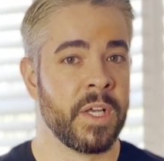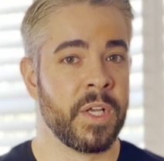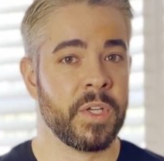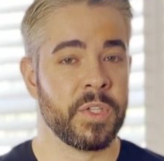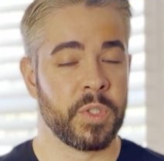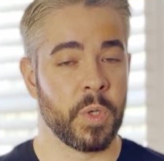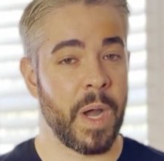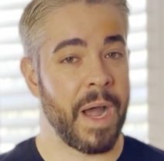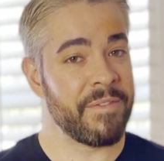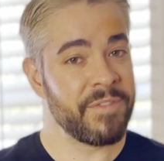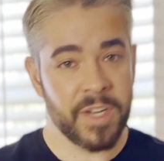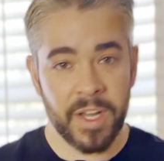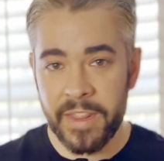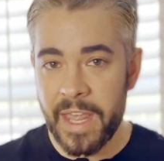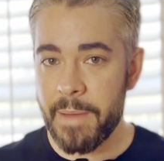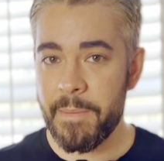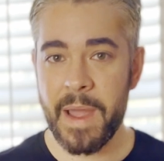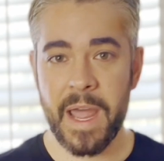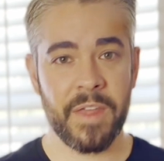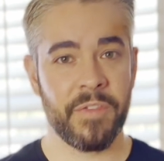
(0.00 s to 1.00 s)
So I've done
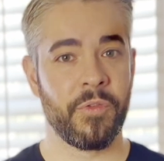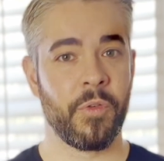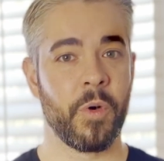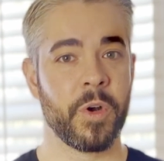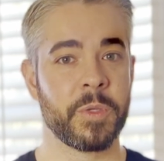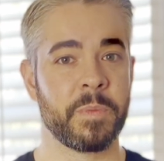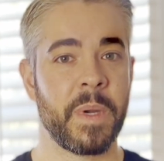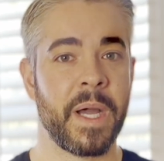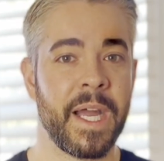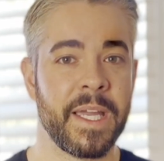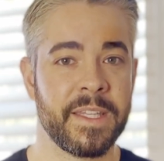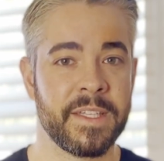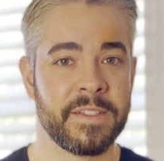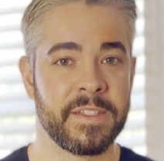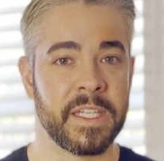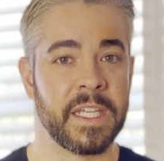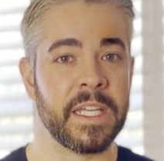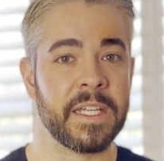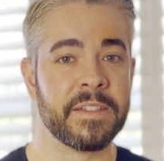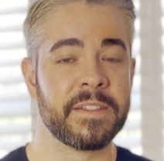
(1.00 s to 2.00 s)
that math for us behind the
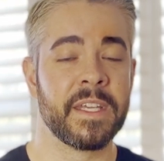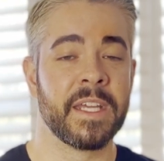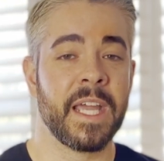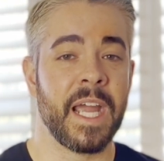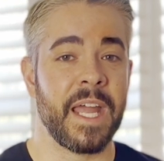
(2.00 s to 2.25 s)
scenes,